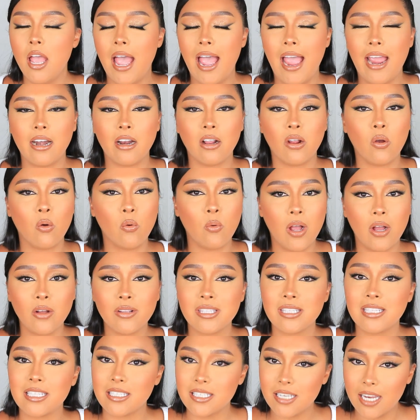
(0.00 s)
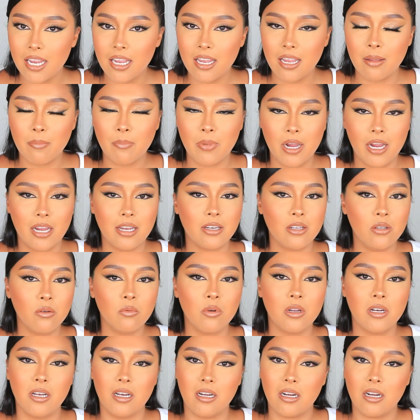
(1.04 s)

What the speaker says: Had to go out today and buy a new one.